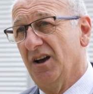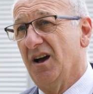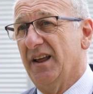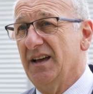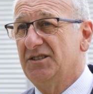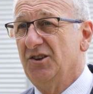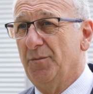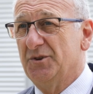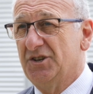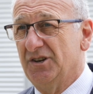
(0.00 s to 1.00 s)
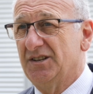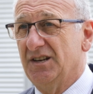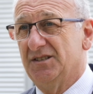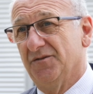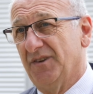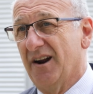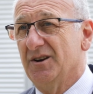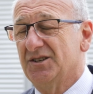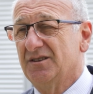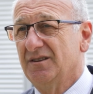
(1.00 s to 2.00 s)
child has the opportunity to
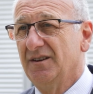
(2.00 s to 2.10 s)
flourish.